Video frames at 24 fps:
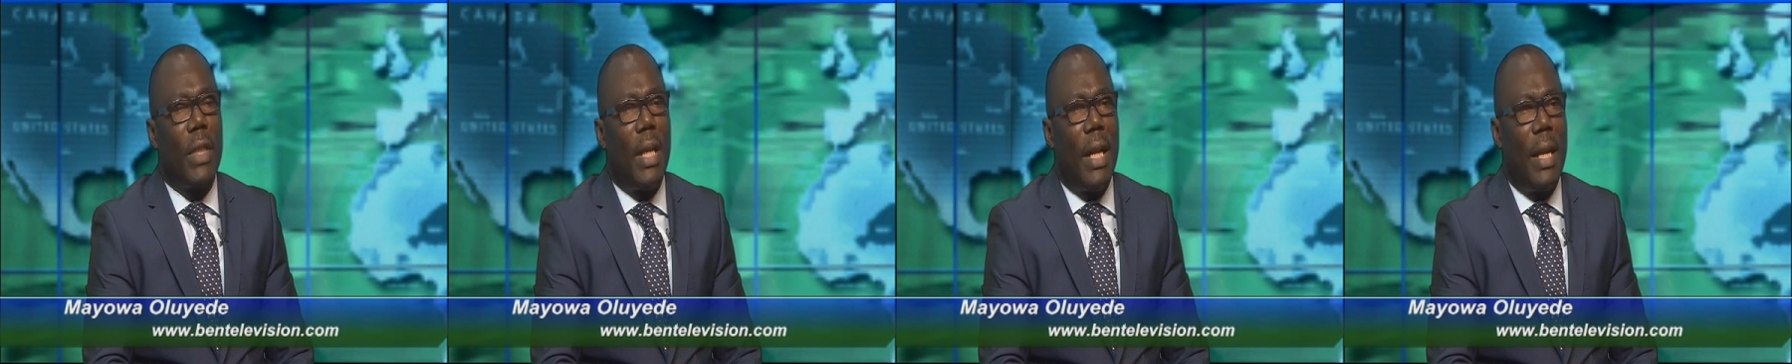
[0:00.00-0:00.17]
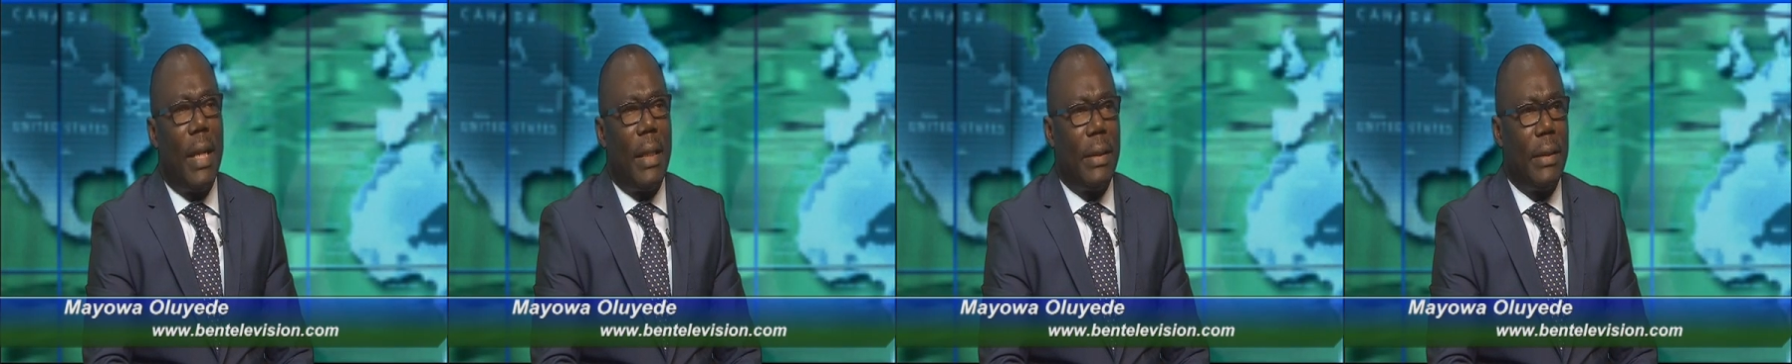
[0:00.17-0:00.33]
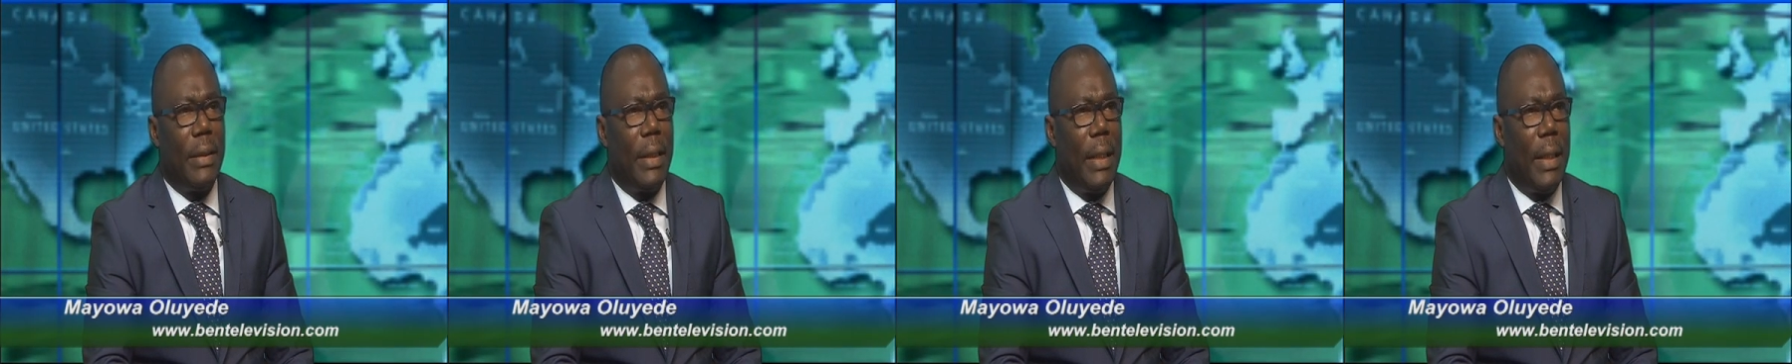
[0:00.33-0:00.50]

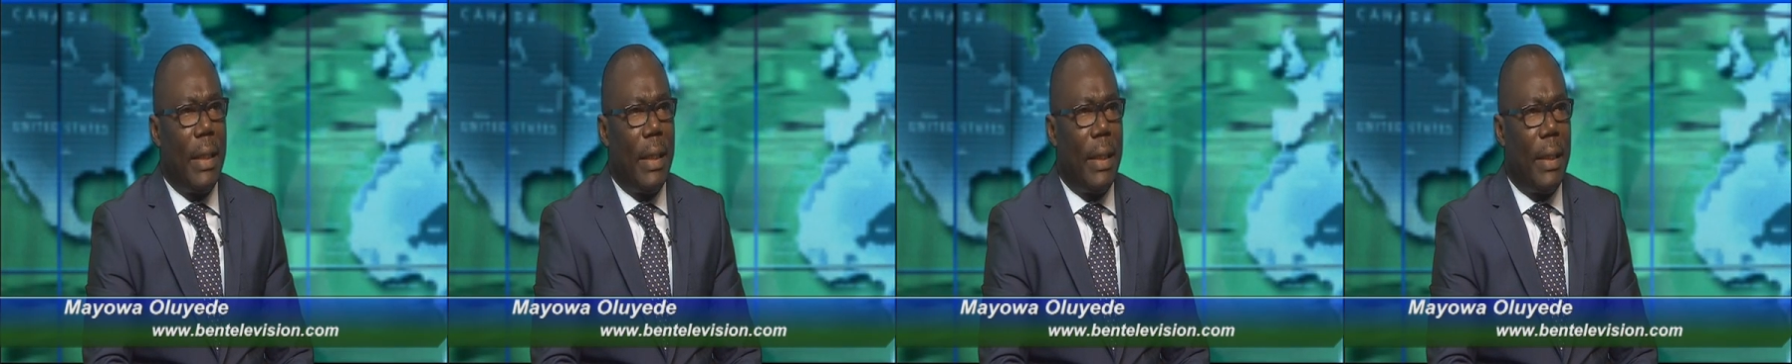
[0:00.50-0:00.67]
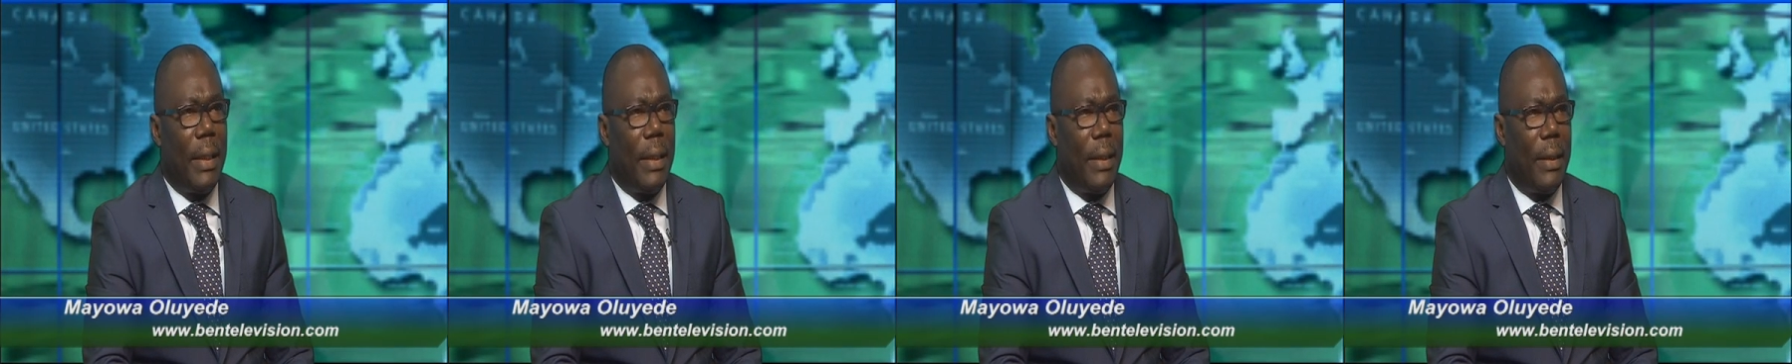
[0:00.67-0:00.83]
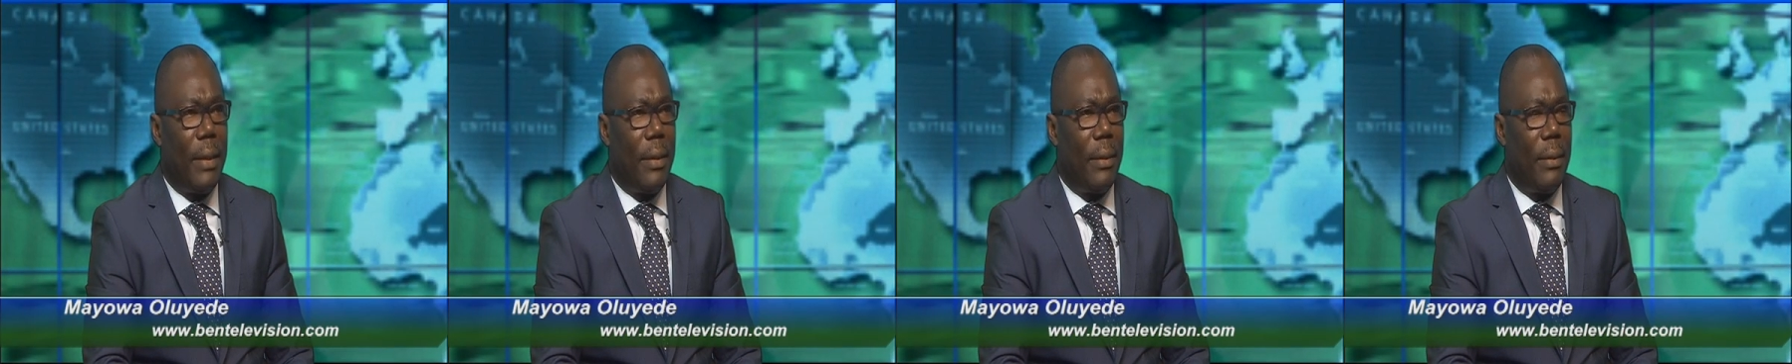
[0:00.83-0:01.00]
And uh,
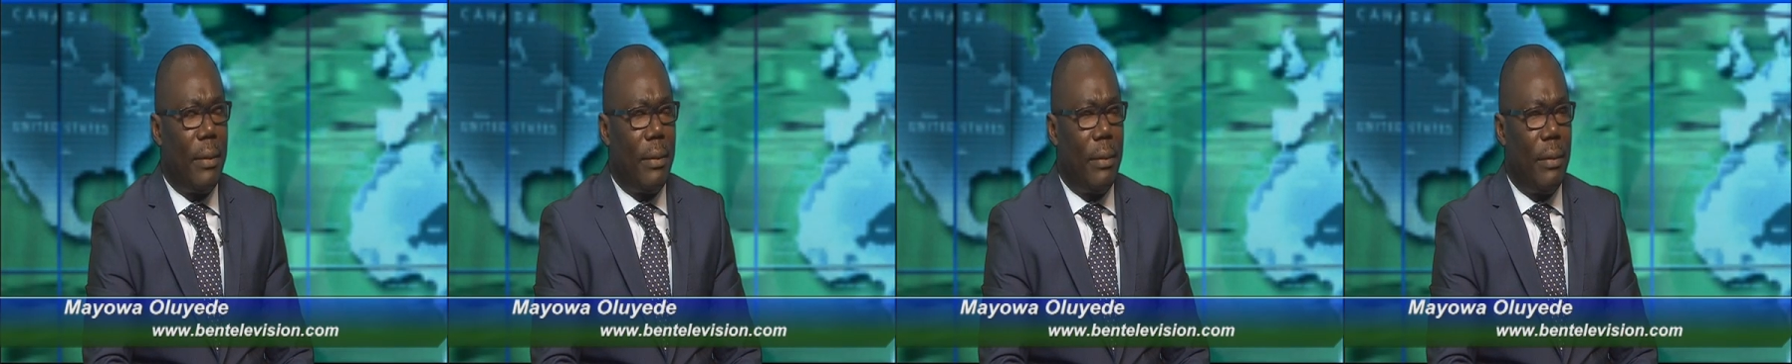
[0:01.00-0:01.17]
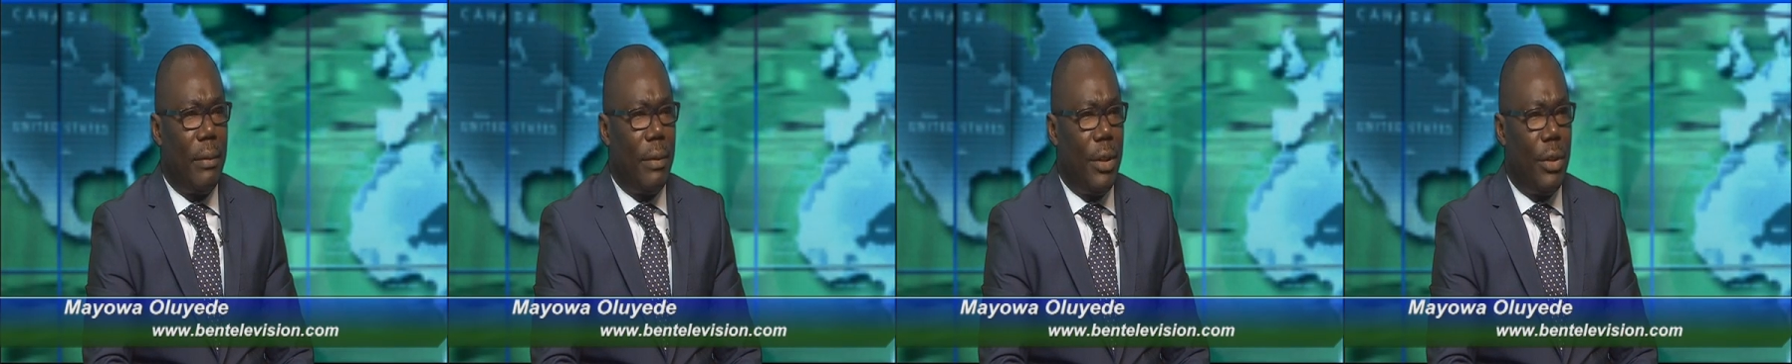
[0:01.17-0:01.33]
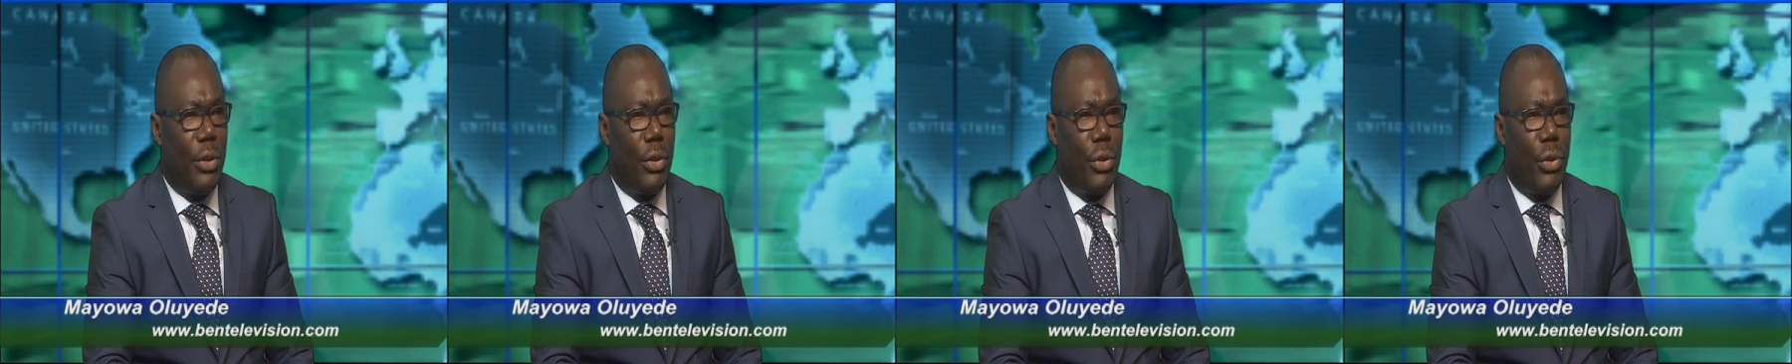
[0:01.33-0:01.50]

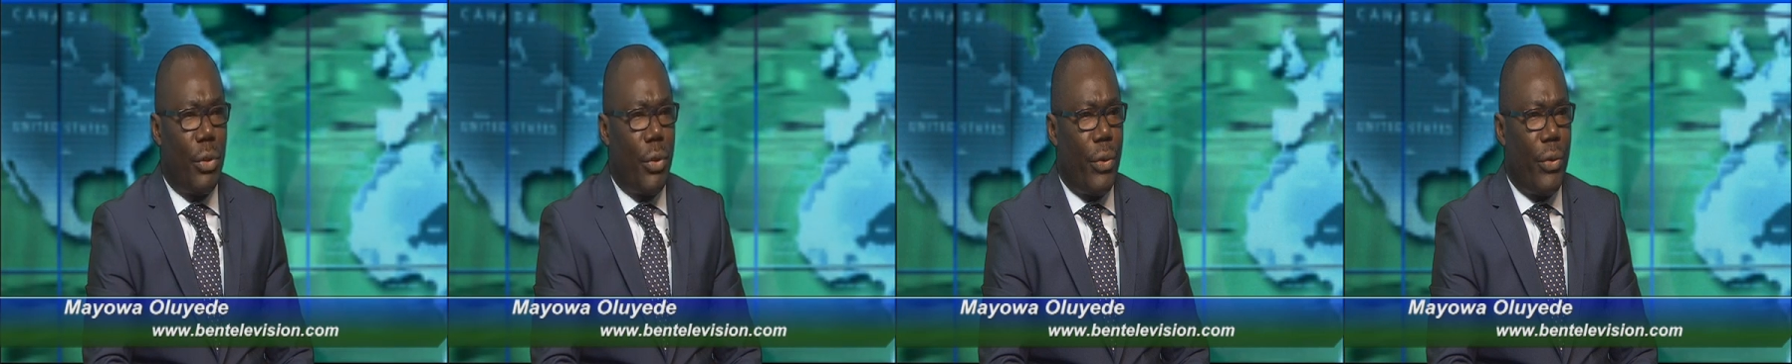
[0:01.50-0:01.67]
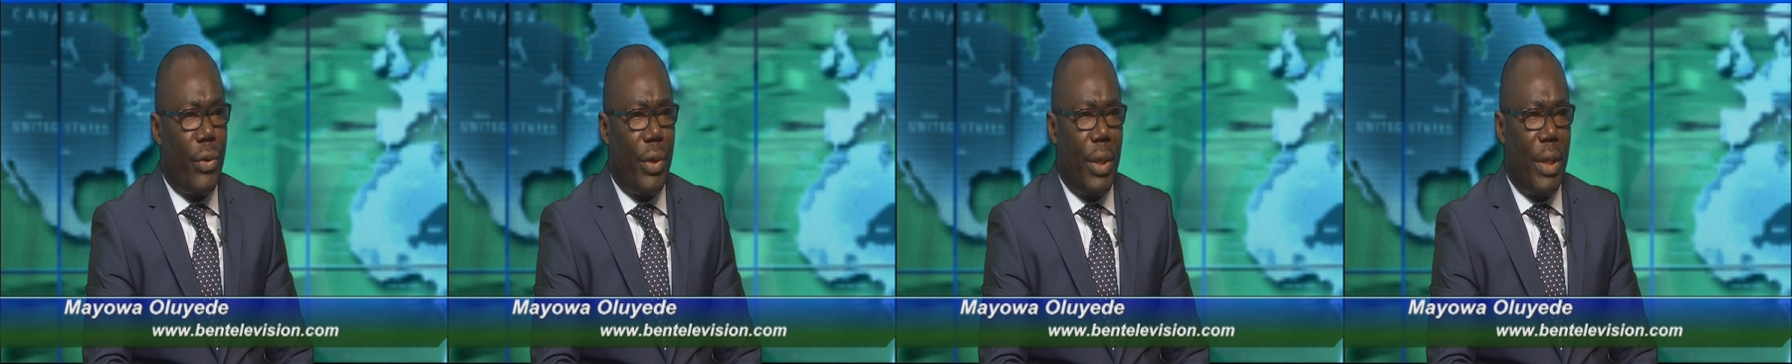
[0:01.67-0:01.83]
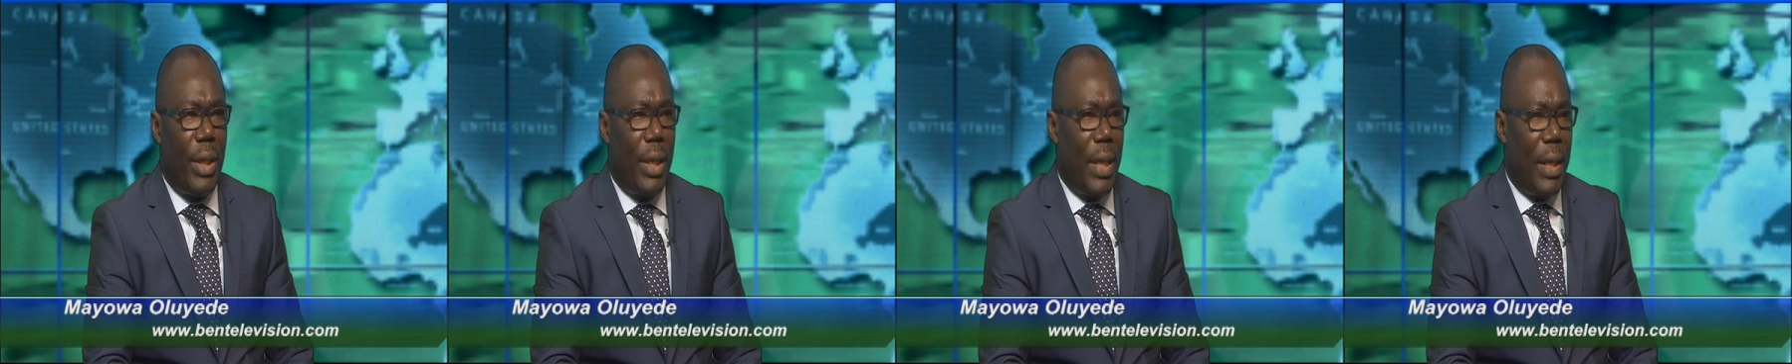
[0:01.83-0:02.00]
the
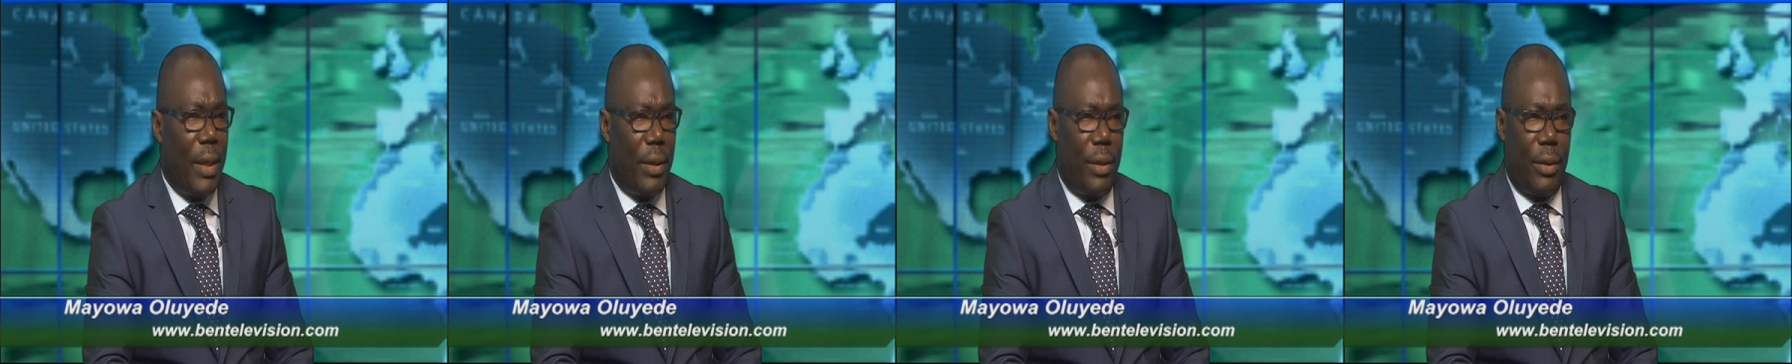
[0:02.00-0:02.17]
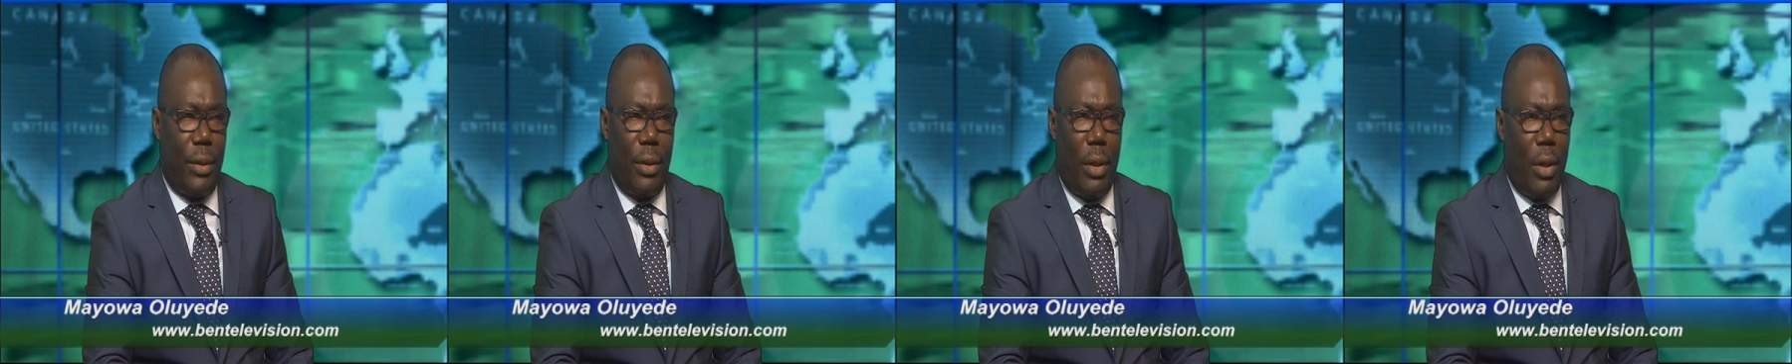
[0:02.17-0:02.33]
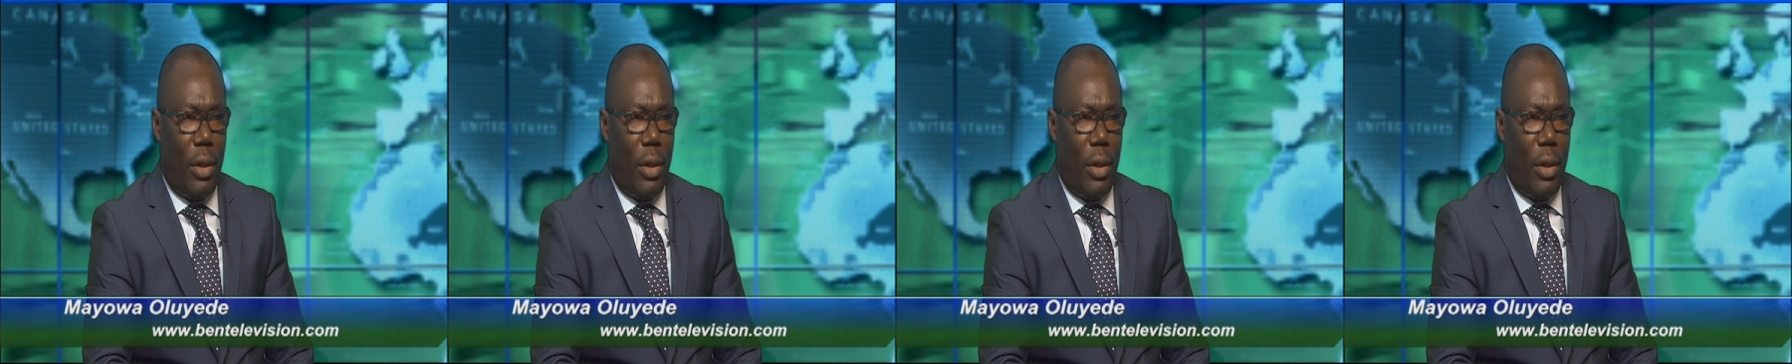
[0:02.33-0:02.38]
story has